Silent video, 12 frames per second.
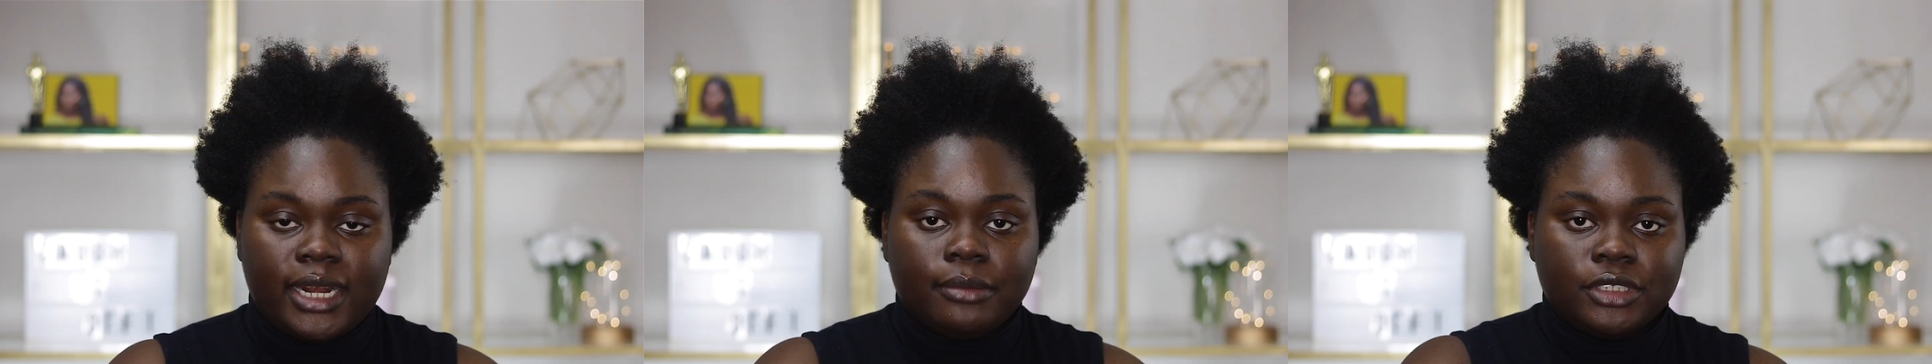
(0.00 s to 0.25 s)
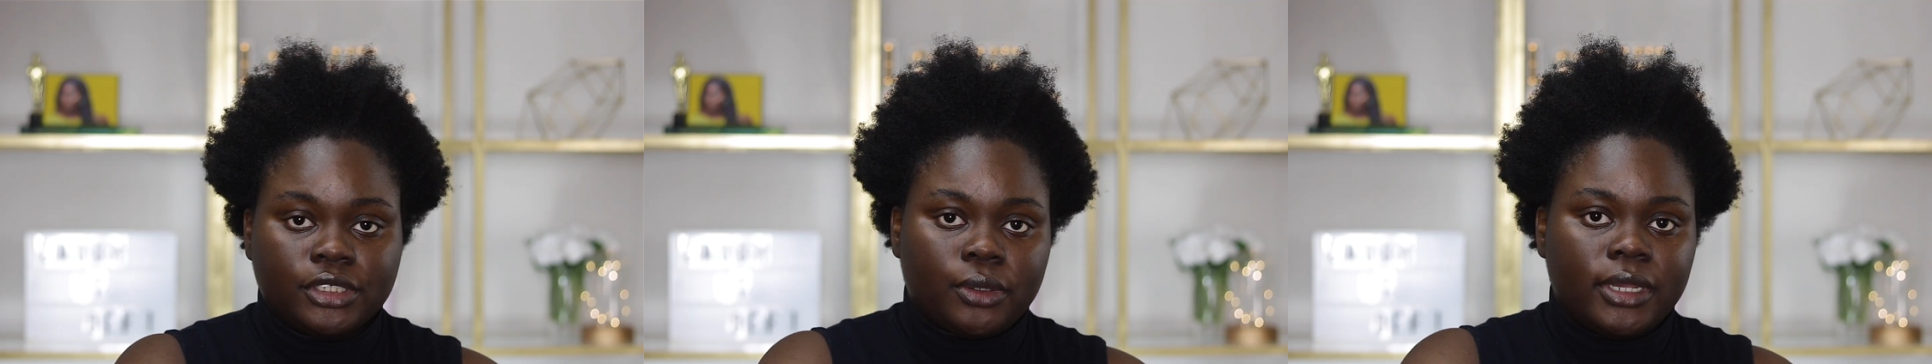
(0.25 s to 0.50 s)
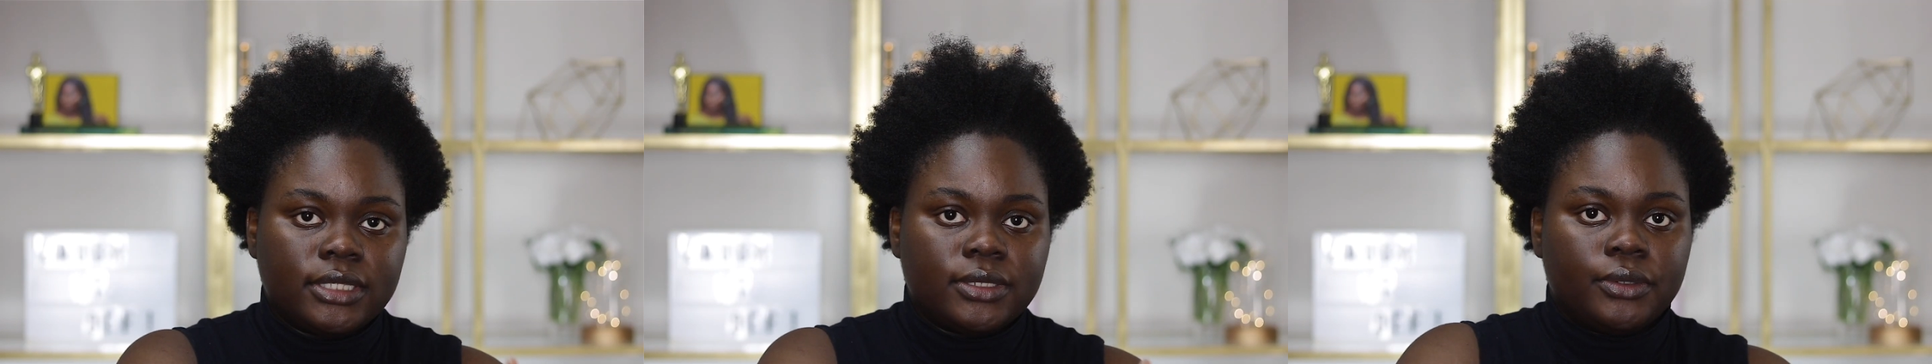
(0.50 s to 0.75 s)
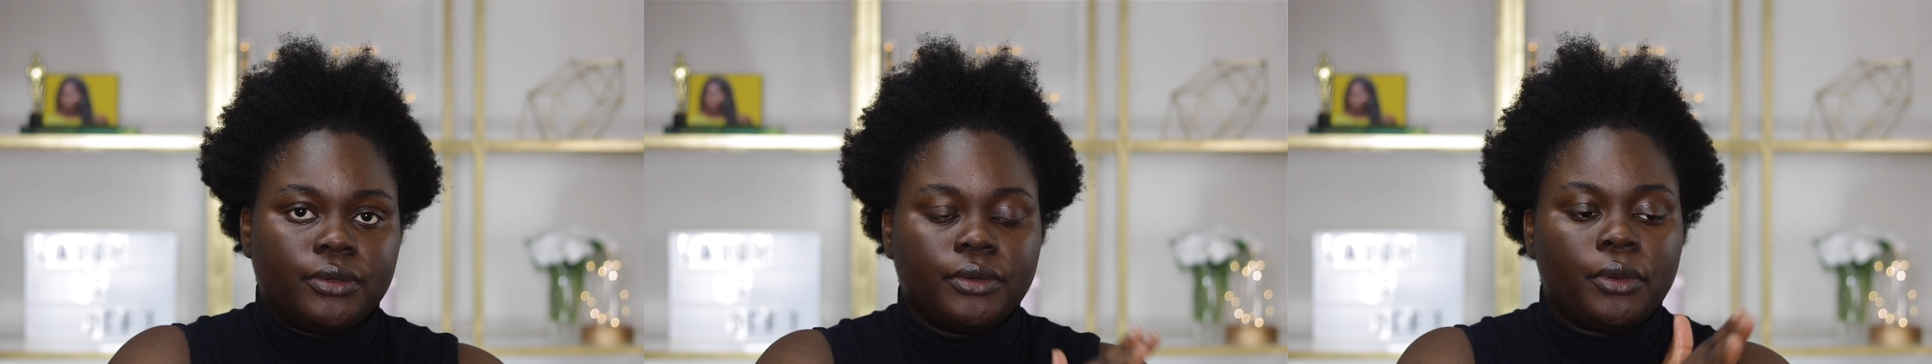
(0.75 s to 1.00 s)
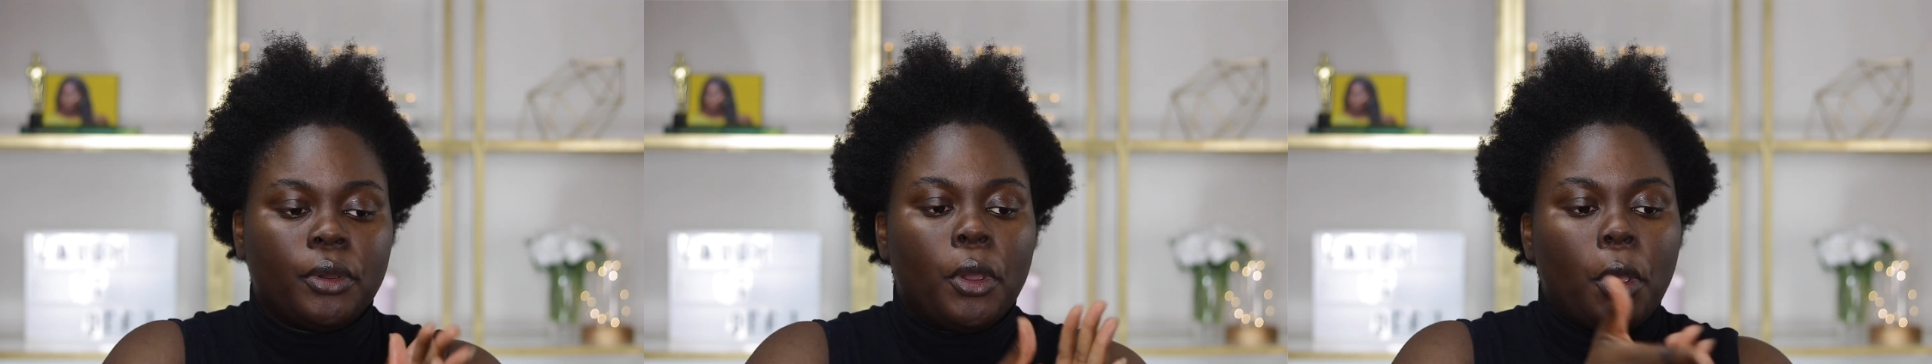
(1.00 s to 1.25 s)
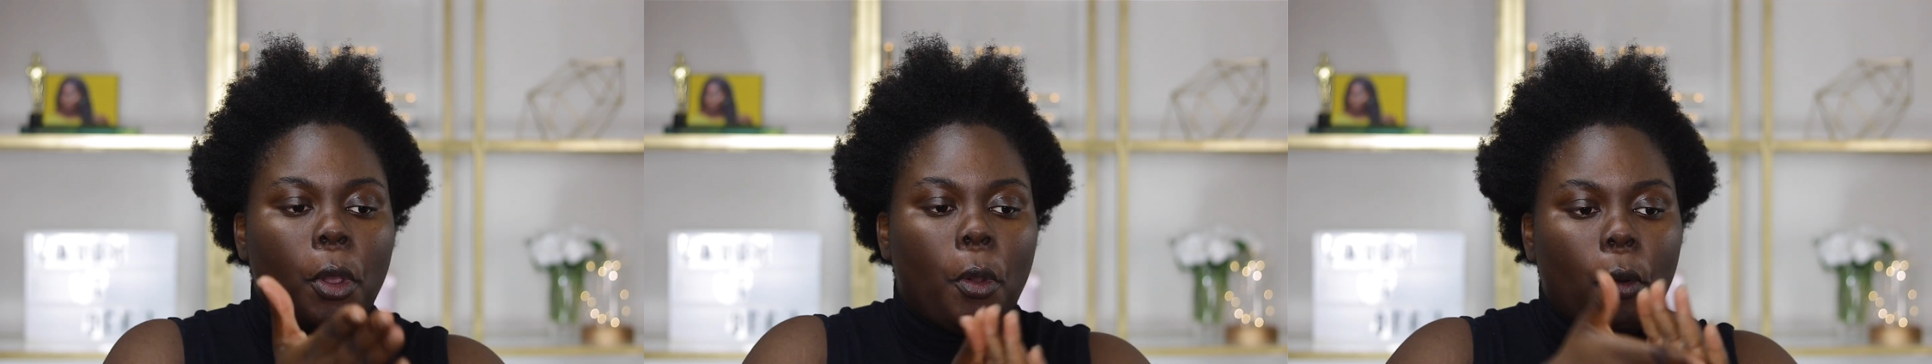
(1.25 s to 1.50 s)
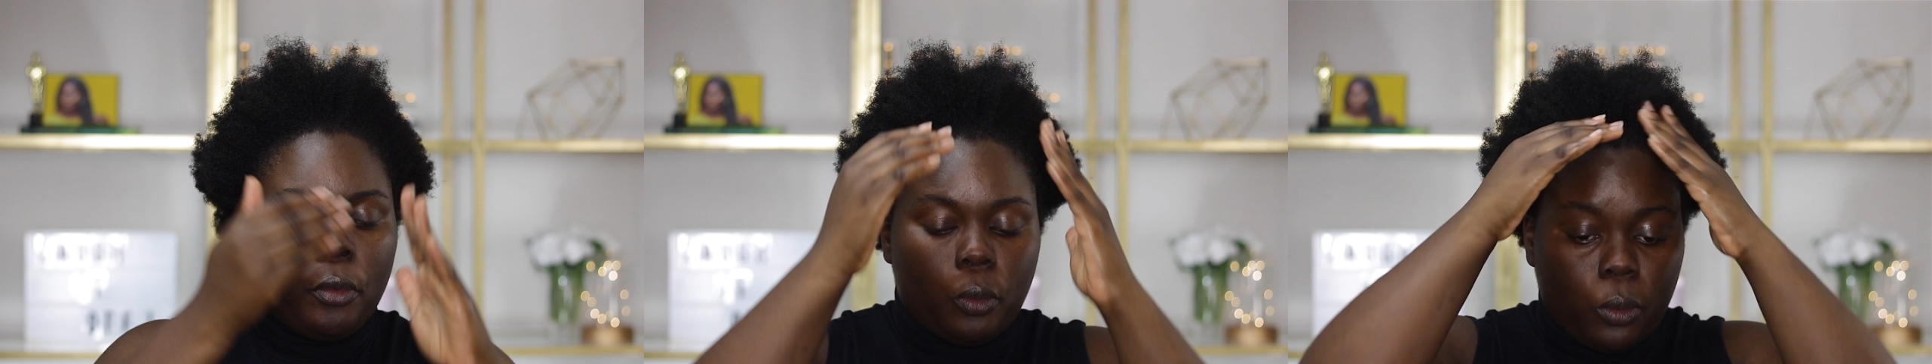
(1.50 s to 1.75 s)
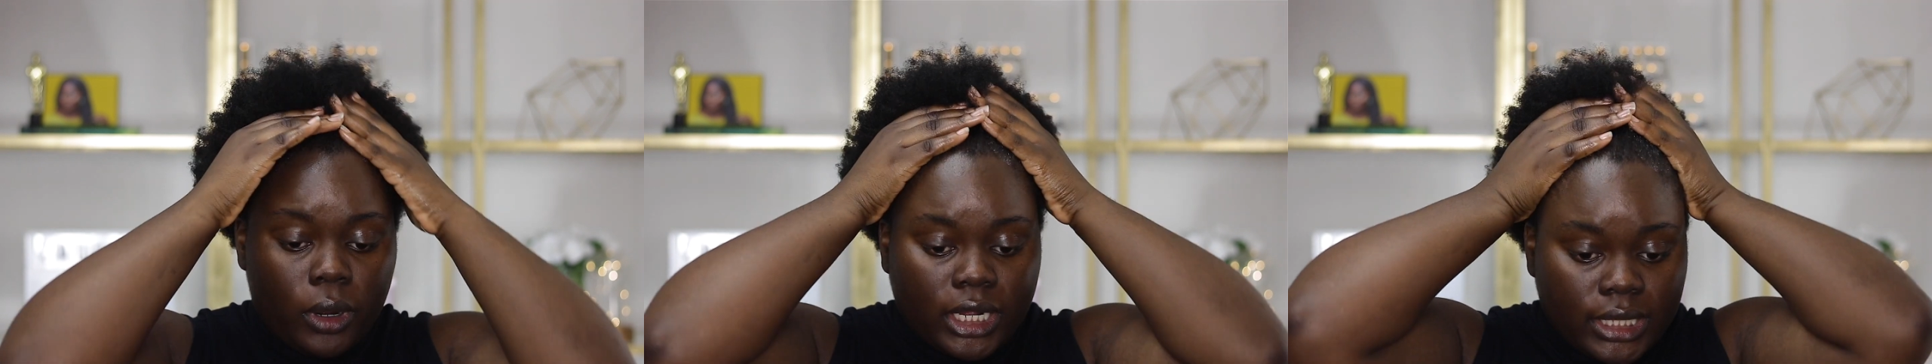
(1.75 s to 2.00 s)
and I'm just going to
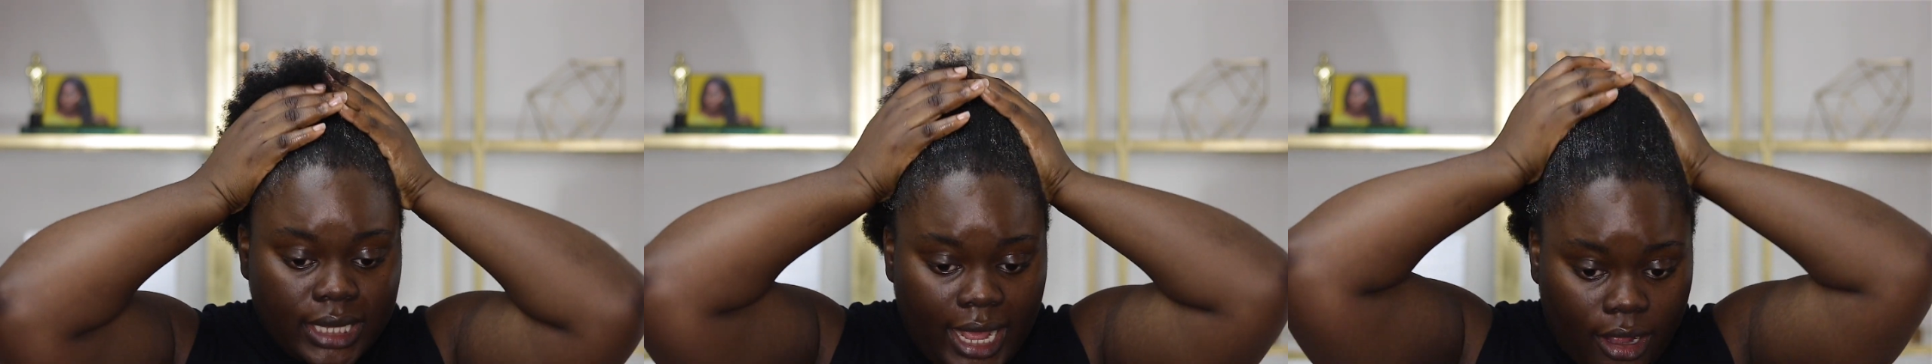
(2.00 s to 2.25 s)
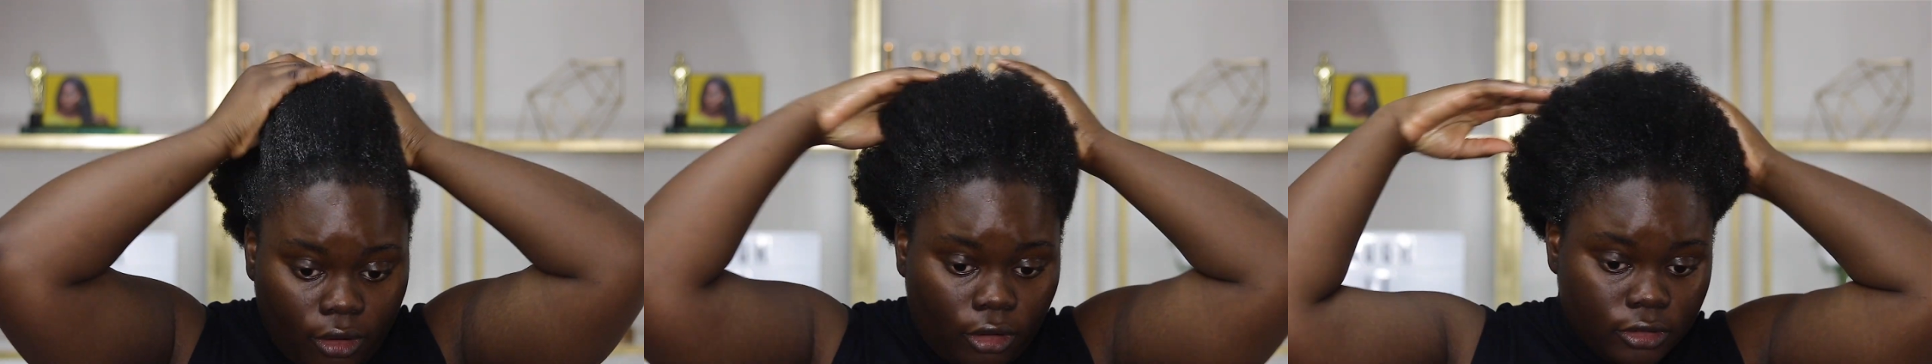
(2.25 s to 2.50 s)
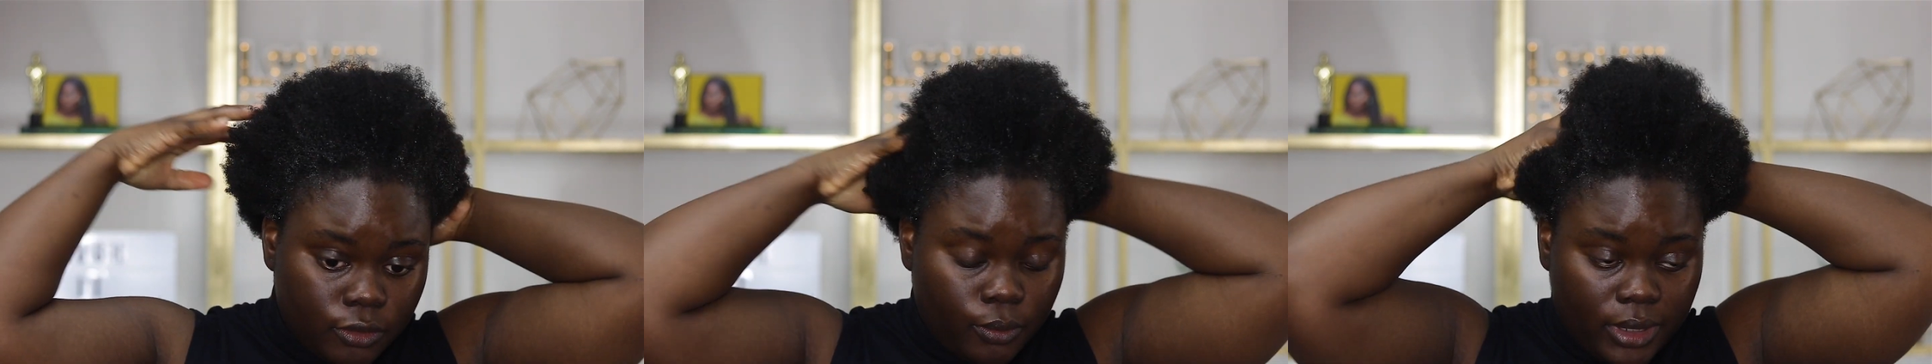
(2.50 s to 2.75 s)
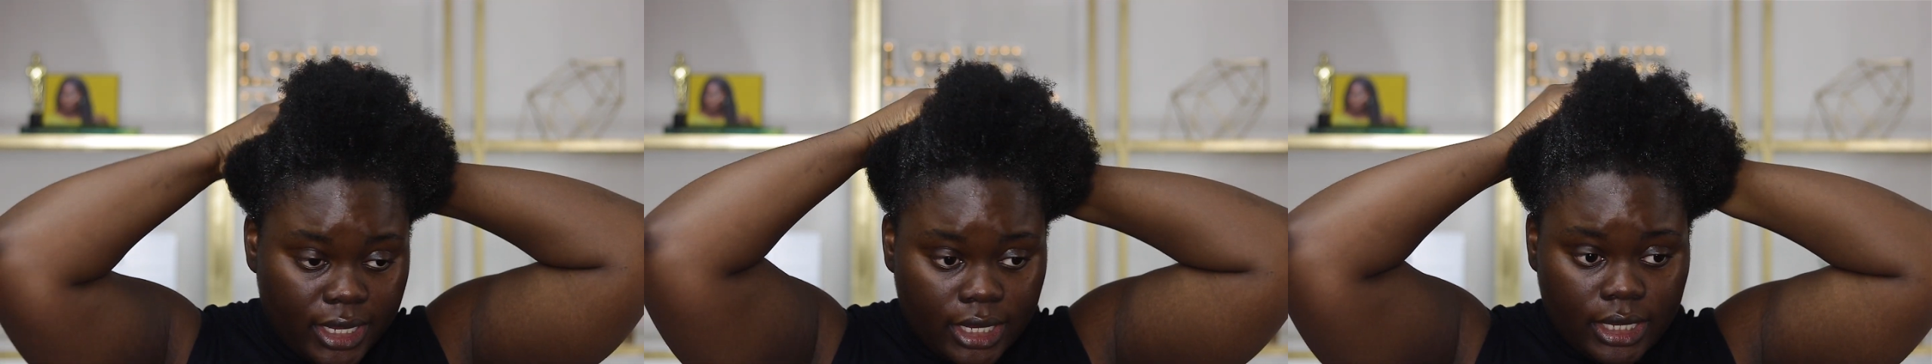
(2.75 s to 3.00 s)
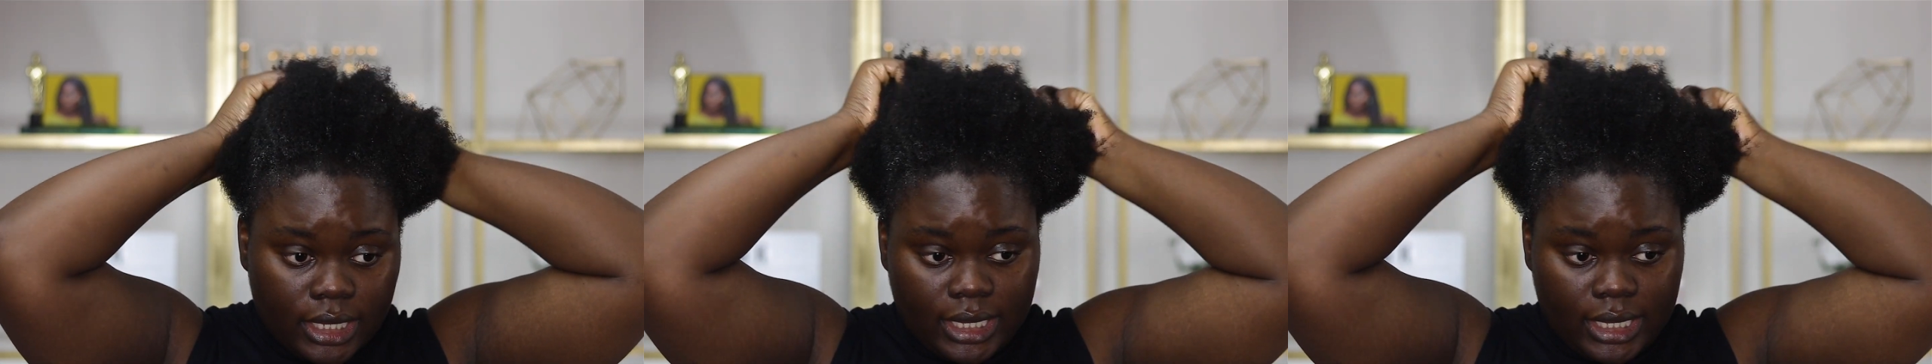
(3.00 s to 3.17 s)
work that all the way